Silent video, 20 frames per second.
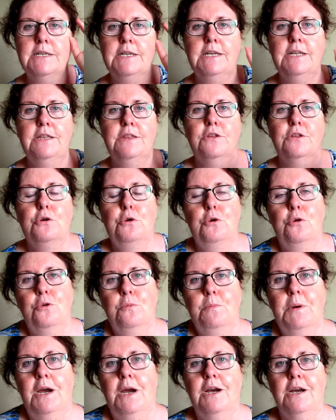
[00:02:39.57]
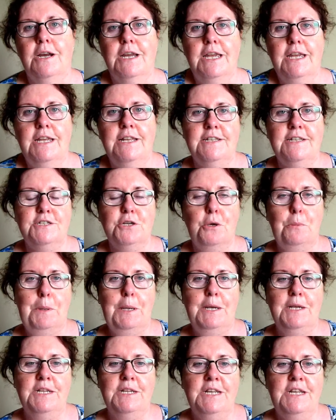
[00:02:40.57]
in the Croke Park in
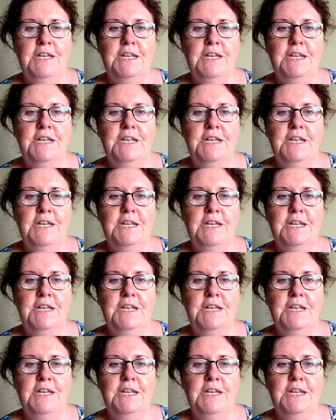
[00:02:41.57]
Dublin.